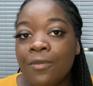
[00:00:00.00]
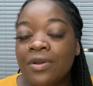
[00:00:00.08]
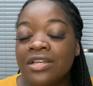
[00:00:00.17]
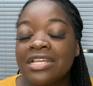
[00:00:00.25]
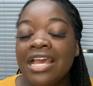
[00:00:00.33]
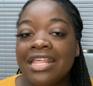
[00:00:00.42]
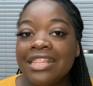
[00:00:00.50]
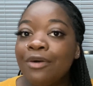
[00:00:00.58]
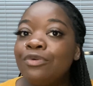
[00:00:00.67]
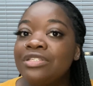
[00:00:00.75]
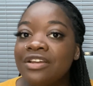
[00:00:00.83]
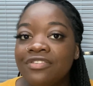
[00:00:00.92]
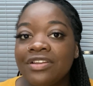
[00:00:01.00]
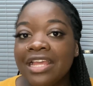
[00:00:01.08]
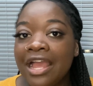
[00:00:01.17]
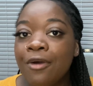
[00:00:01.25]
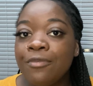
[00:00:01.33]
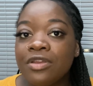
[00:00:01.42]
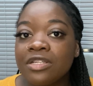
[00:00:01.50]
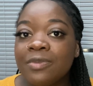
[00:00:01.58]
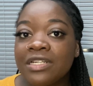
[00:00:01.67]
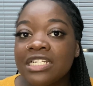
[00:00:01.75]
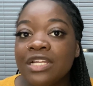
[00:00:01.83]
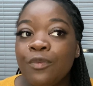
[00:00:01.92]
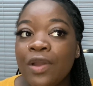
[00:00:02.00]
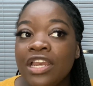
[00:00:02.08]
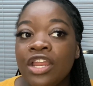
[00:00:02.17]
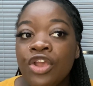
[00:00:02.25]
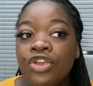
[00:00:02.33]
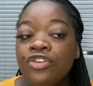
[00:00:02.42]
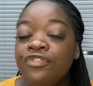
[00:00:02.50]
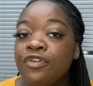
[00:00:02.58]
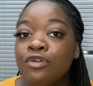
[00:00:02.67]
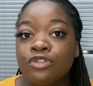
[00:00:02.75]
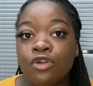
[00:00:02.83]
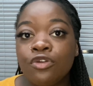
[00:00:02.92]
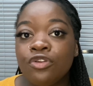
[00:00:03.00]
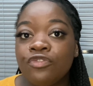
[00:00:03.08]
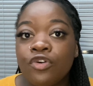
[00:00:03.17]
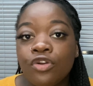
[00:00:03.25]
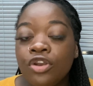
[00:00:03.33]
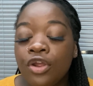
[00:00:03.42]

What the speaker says: because that will definitely help you, especially when you feel as though you've got no